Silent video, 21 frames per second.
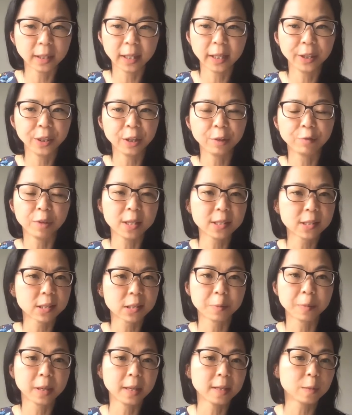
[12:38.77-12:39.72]
I think
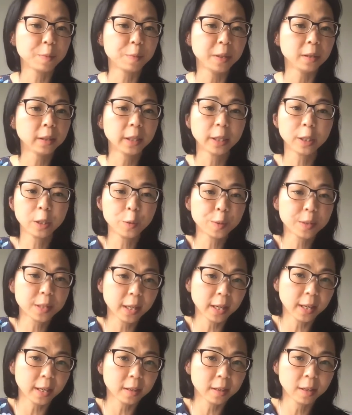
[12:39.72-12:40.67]
racism has been, like you
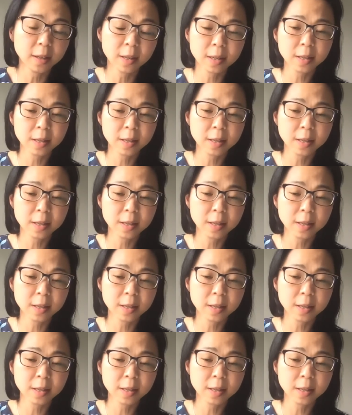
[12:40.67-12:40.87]
said,